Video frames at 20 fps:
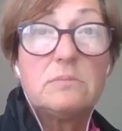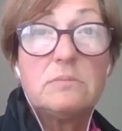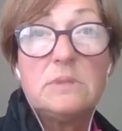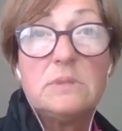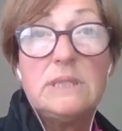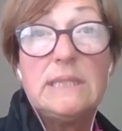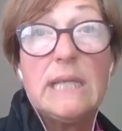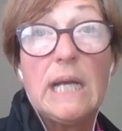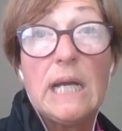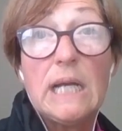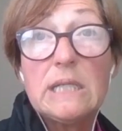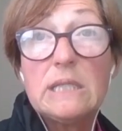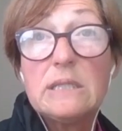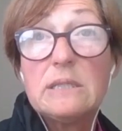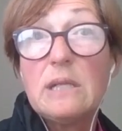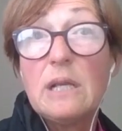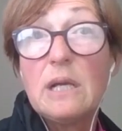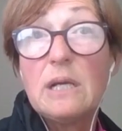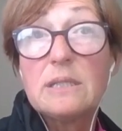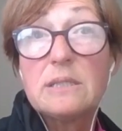
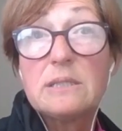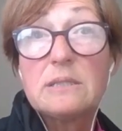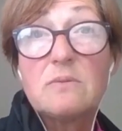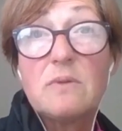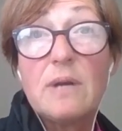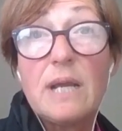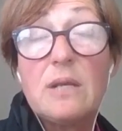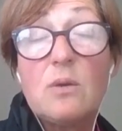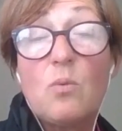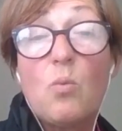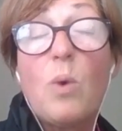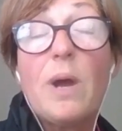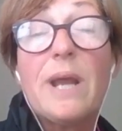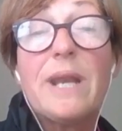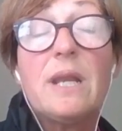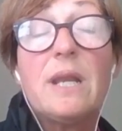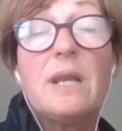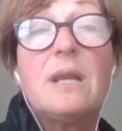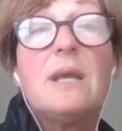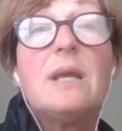young, like grade
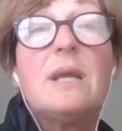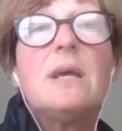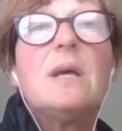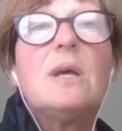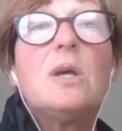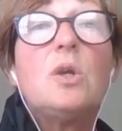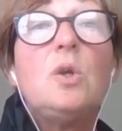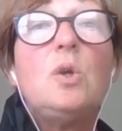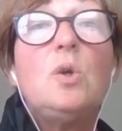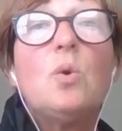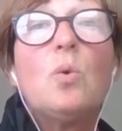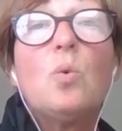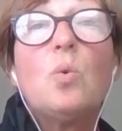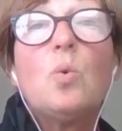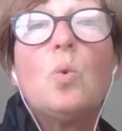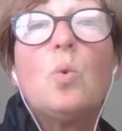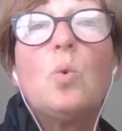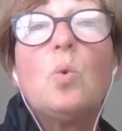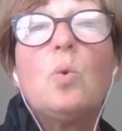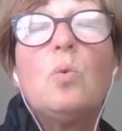1,
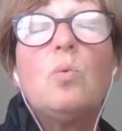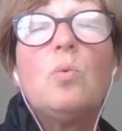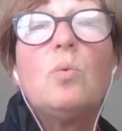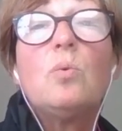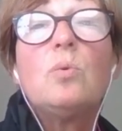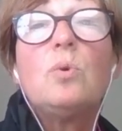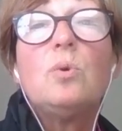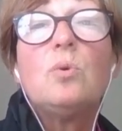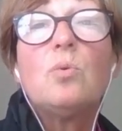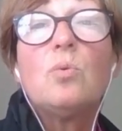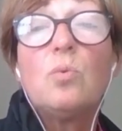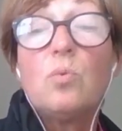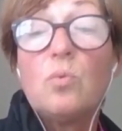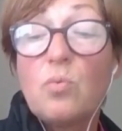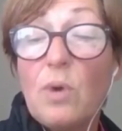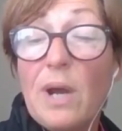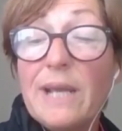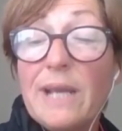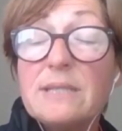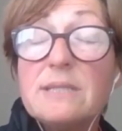your
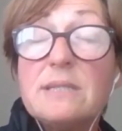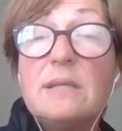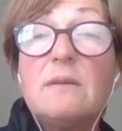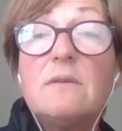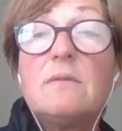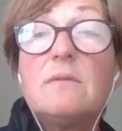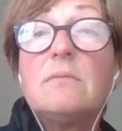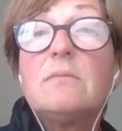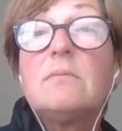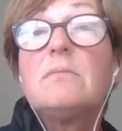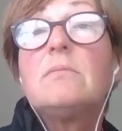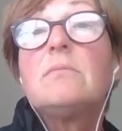writing